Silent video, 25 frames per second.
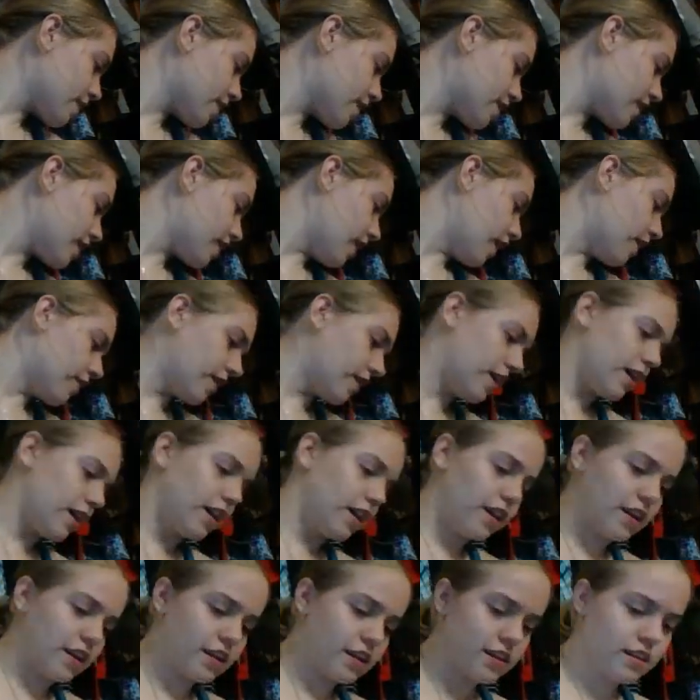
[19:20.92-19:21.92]
And
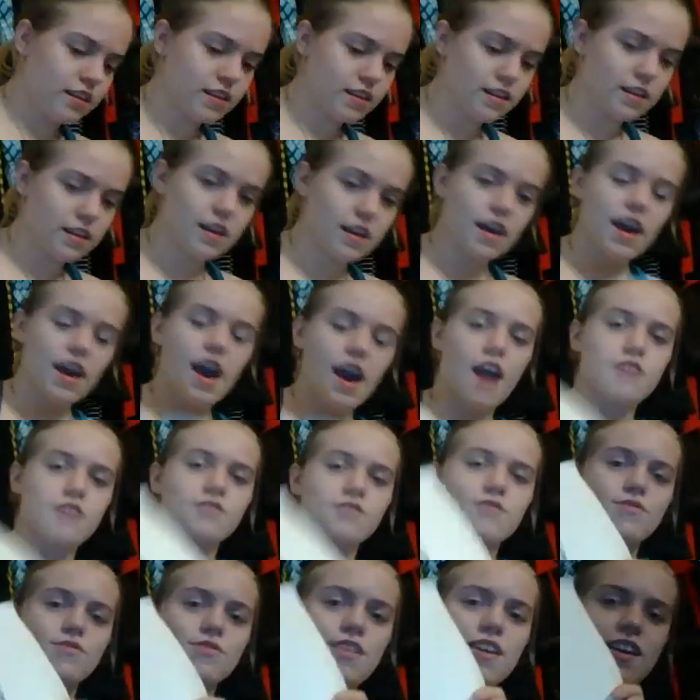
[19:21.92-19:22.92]
then I
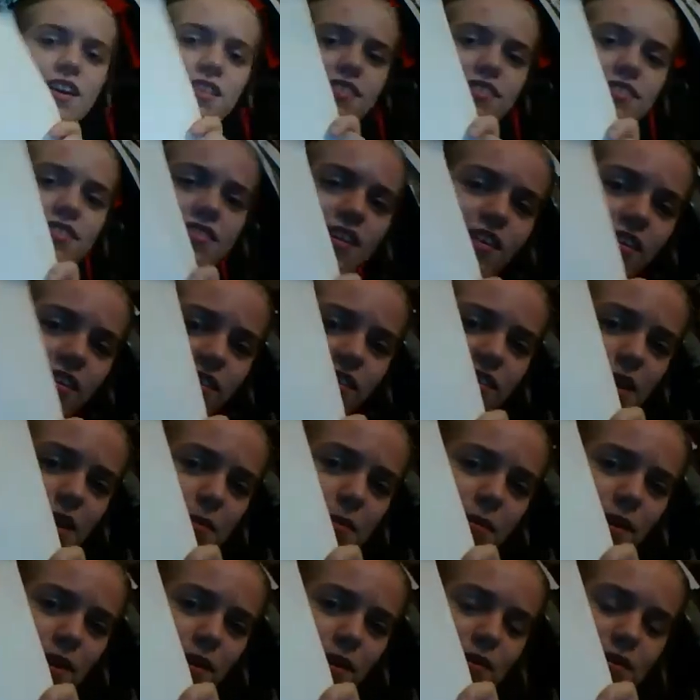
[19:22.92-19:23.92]
drew this a long
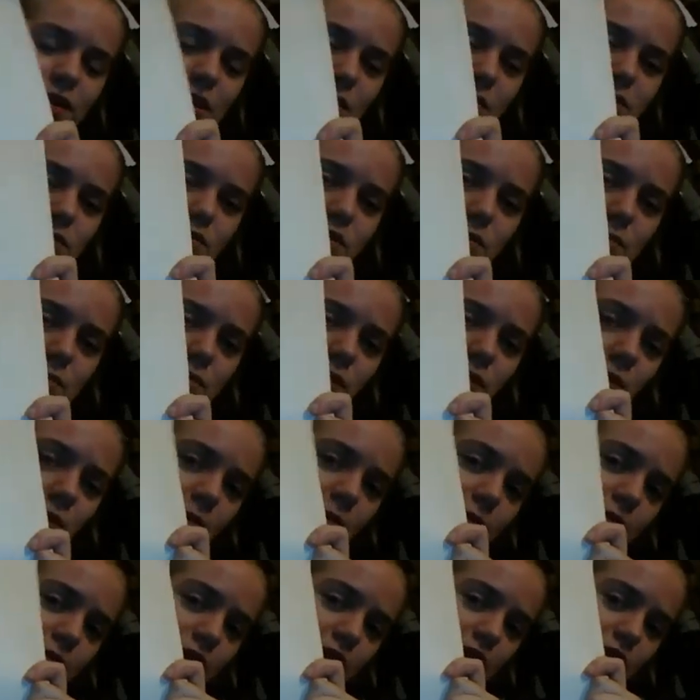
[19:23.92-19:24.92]
time ago. Now,
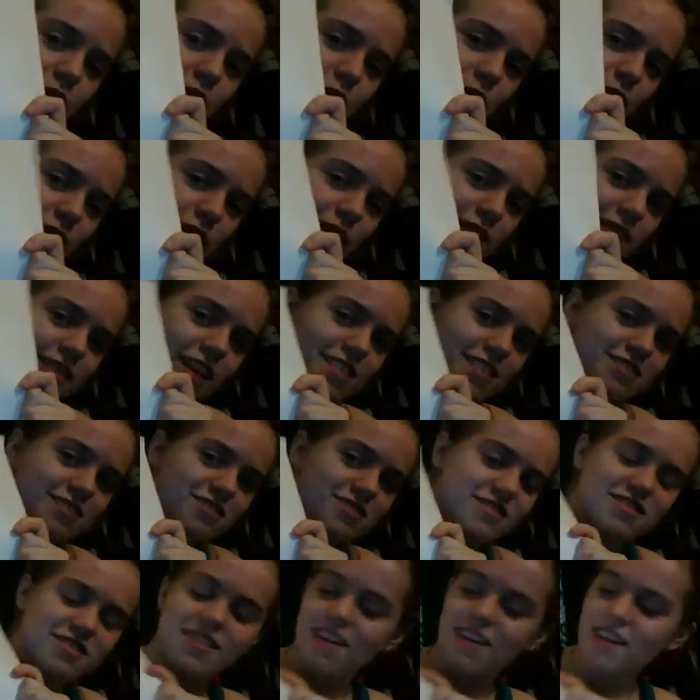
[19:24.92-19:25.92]
don't ignore this. That's just